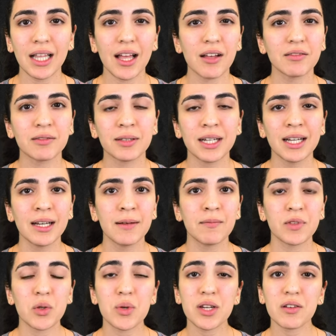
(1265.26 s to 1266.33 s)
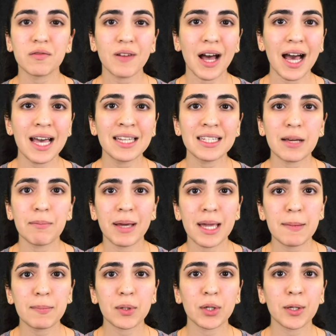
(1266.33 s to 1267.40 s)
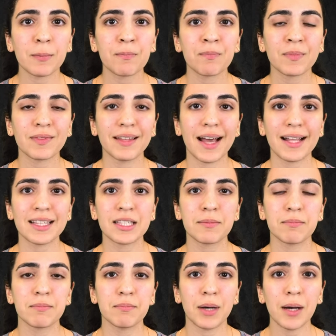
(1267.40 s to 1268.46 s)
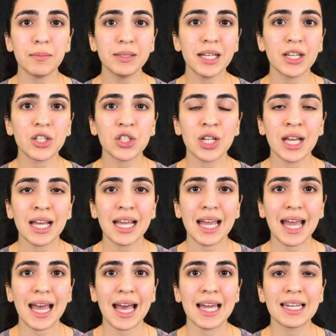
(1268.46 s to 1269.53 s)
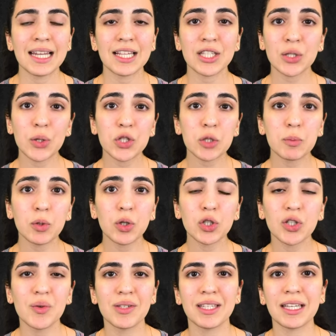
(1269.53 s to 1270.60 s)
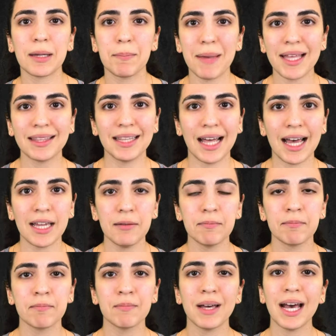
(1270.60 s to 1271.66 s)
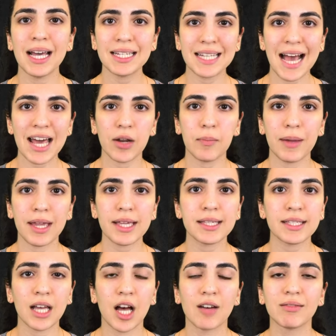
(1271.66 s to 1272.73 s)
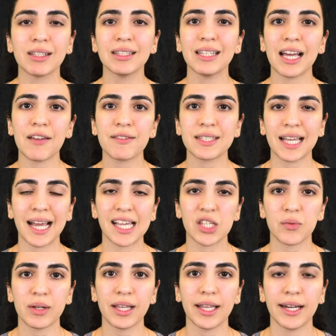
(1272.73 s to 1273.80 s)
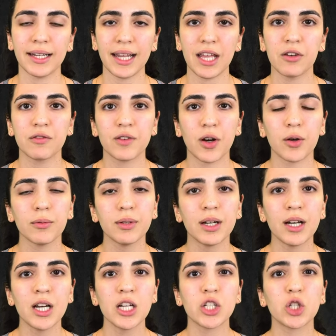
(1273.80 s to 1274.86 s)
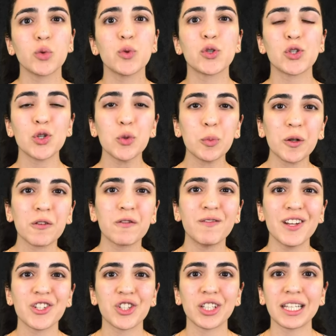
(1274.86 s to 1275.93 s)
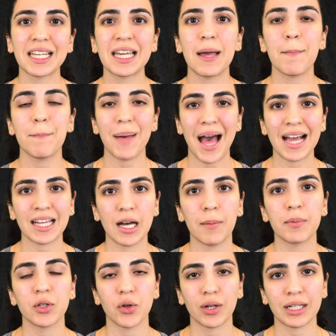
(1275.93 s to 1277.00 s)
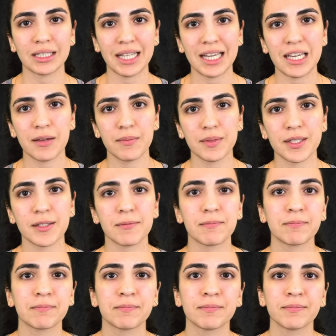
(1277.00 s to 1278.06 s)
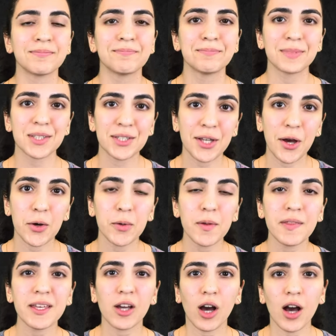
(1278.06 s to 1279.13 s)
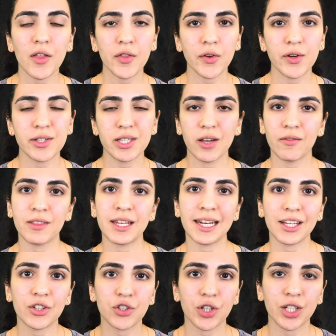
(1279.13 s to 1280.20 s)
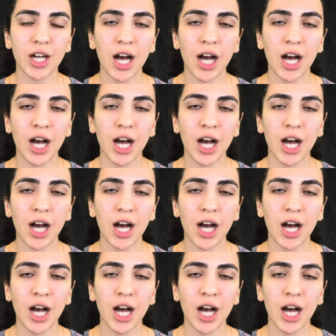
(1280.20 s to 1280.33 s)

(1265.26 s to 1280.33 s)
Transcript: of, you can find a paper that's published and is searchable using Medline, a database of life science-related info, to superficially back up your claims." So, the authors of the Nature